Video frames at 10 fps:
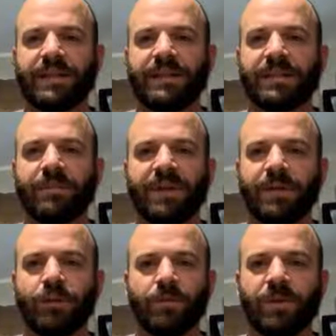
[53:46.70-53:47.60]
ends up
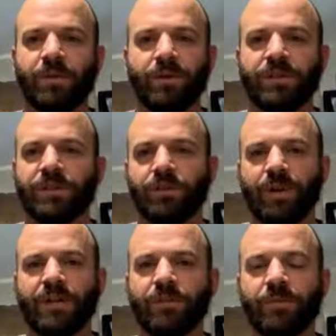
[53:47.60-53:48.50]
being, dubia roaches,
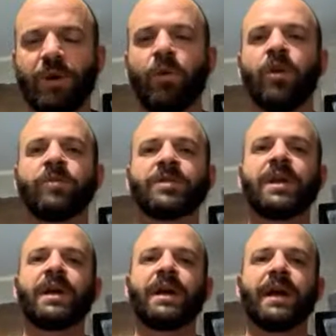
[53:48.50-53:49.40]
crickets, or mealworms.
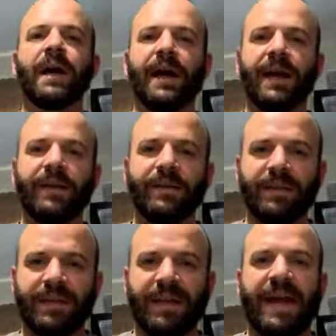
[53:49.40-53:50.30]
I
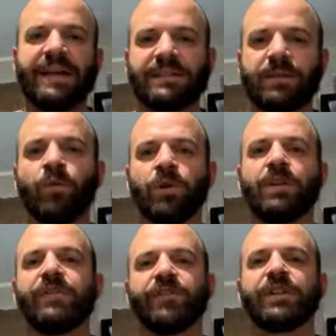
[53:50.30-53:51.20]
then ask them what are
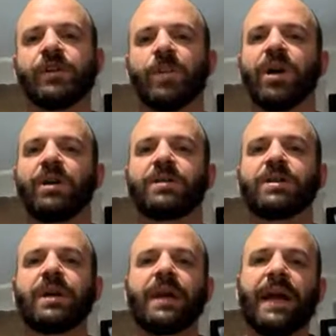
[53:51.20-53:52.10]
they feeding their bugs,
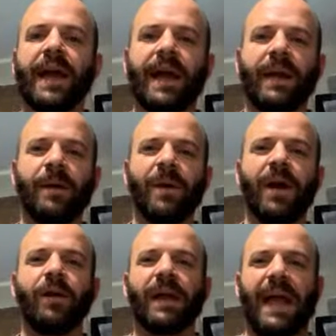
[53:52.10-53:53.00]
and
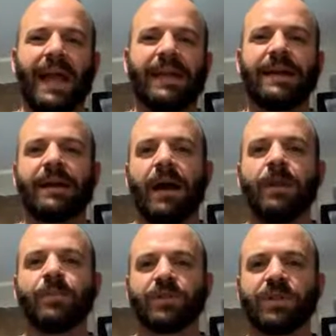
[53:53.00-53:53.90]
about 80 to
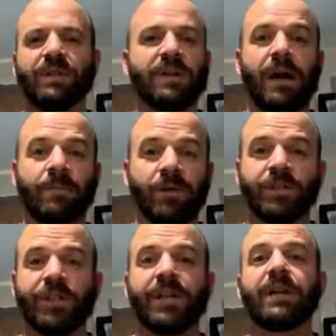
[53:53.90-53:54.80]
90% of the time, no
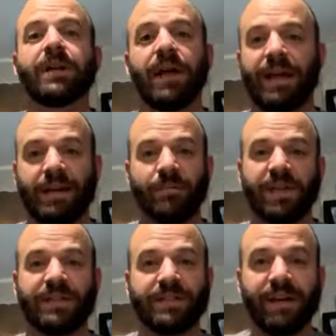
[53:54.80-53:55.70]
shit, I get a
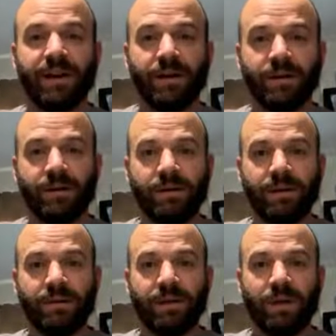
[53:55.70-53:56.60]
blank stare,
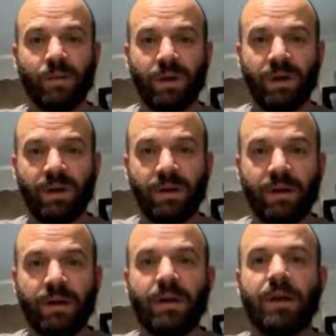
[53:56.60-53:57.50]
and they're like, "What?"
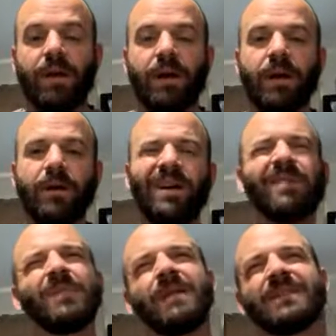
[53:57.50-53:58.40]

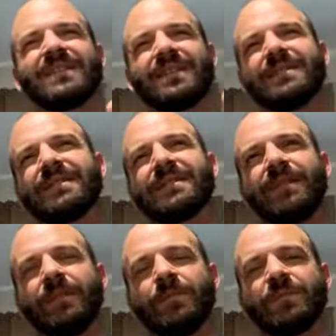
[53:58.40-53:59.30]
Maybe 60 to
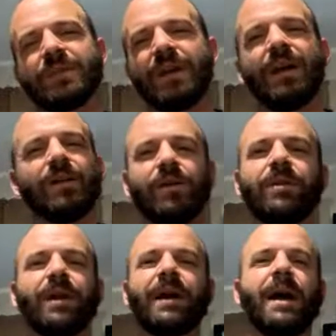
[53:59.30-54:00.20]
70%. I don't know.
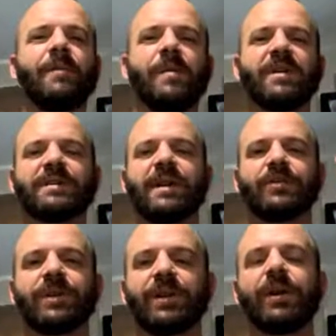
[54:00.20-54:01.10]
I might be
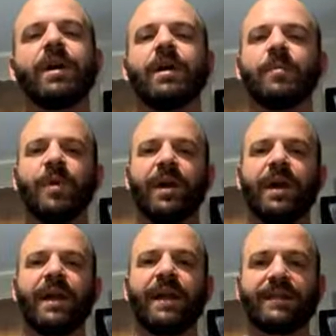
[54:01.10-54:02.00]
exaggerating there,
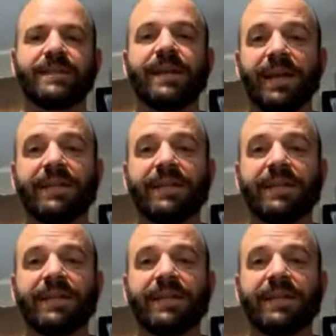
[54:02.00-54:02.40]
but it's